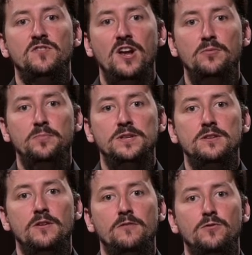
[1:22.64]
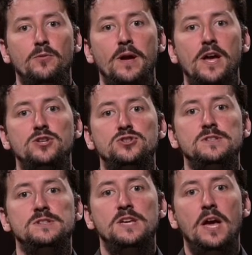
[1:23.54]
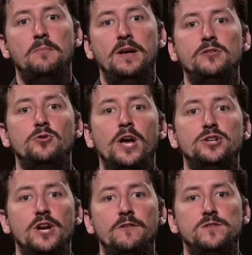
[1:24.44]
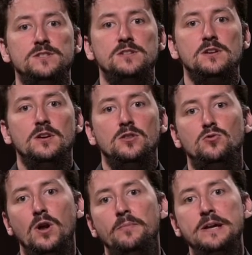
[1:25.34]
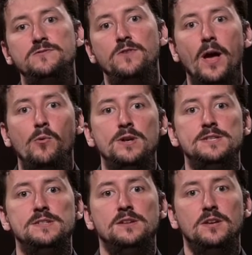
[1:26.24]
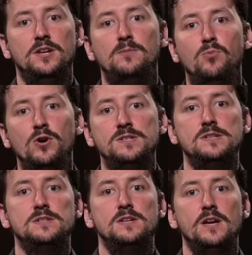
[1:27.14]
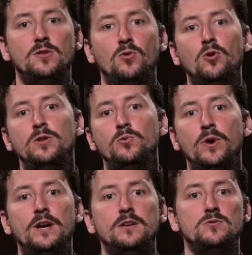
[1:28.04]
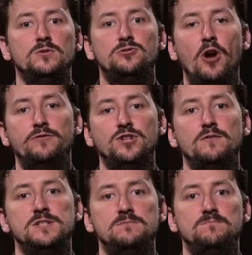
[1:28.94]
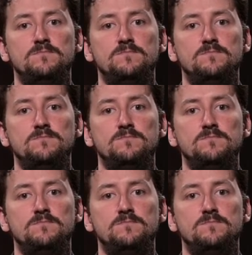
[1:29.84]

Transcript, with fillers: development, from engines, cam and crankshafts, dual mass flywheels, gearboxes and all the way to the drive shafts.